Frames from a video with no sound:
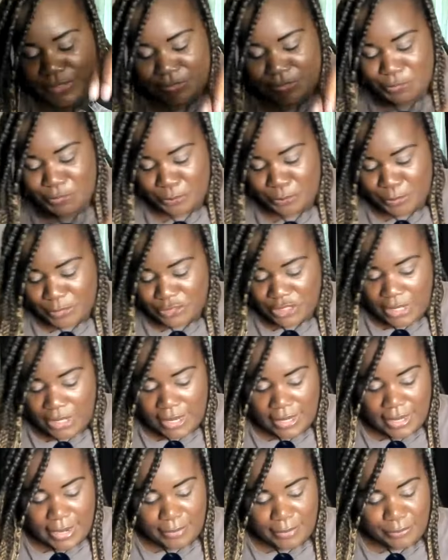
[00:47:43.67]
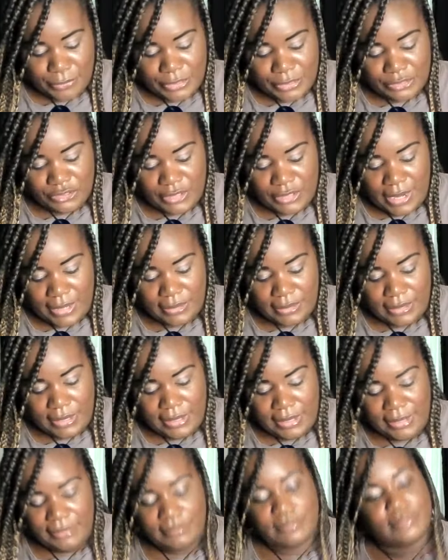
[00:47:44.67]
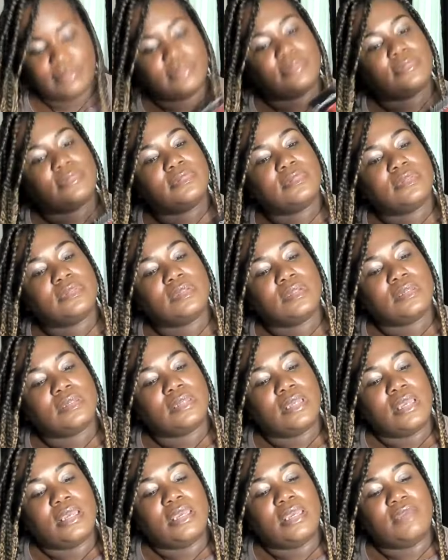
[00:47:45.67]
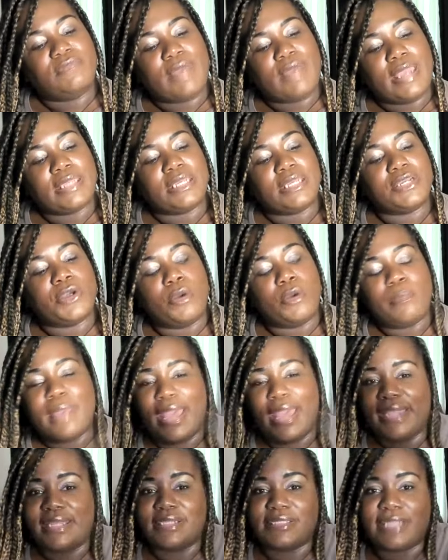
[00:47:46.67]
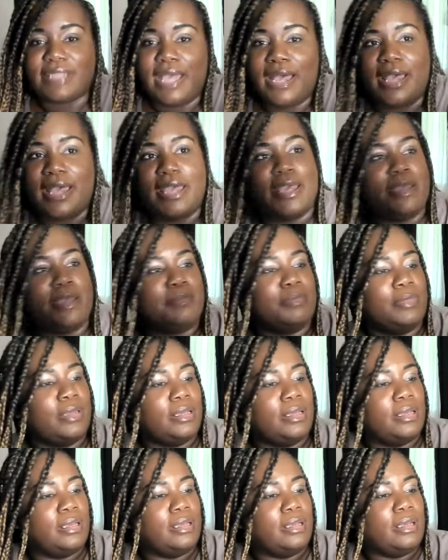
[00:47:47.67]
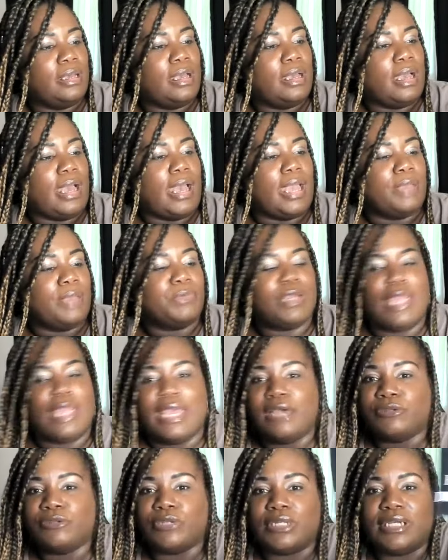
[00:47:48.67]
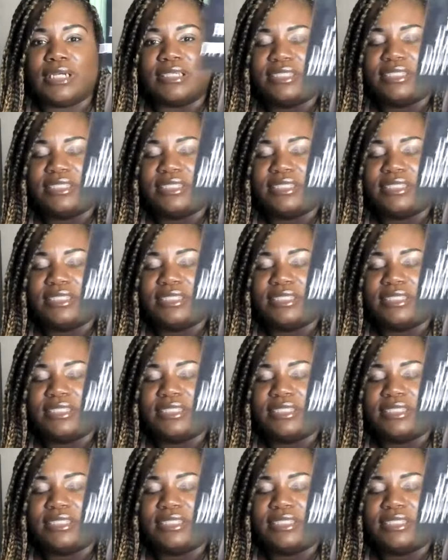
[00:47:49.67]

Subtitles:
super chat. I appreciate that. If I could go back in time, I would handle us